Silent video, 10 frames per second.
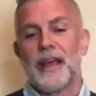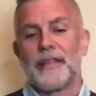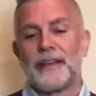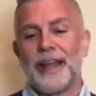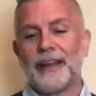
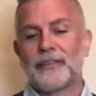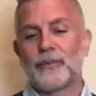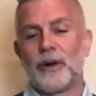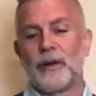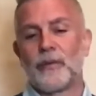The next
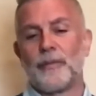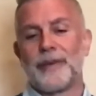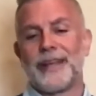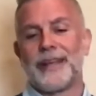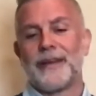one would
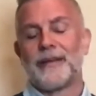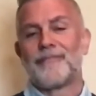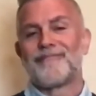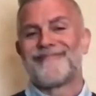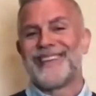be
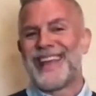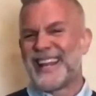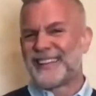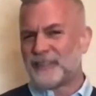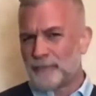an
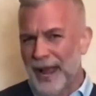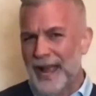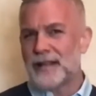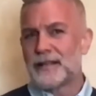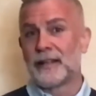
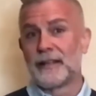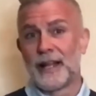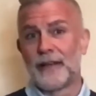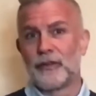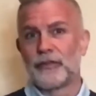expanded level.